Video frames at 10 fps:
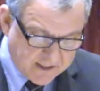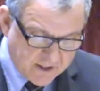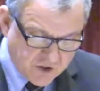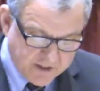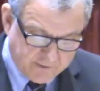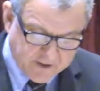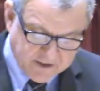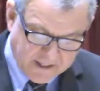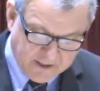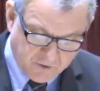and engineering
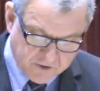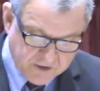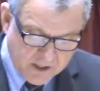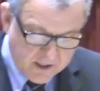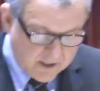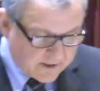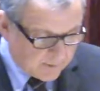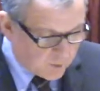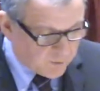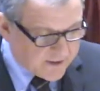standards
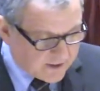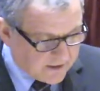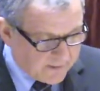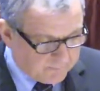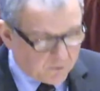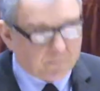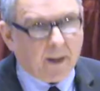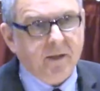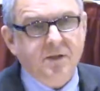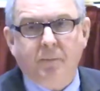that were recently approved by
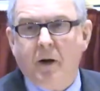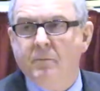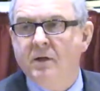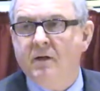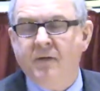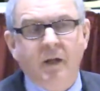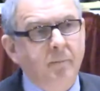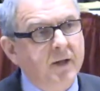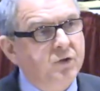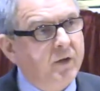the Department of
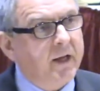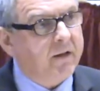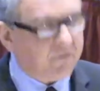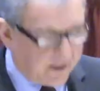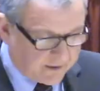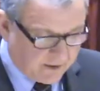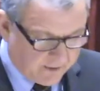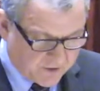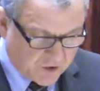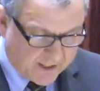Elementary and
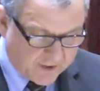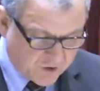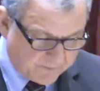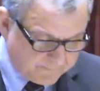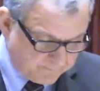Secondary Education.